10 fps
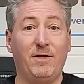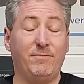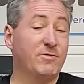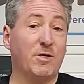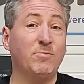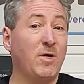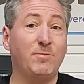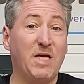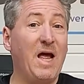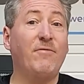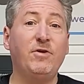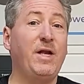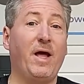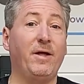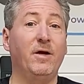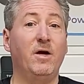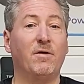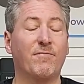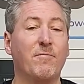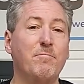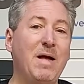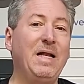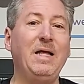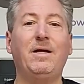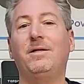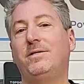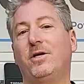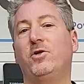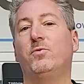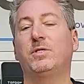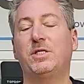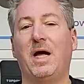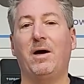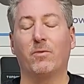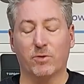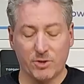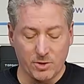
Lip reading: sometimes every day for many continuous hours.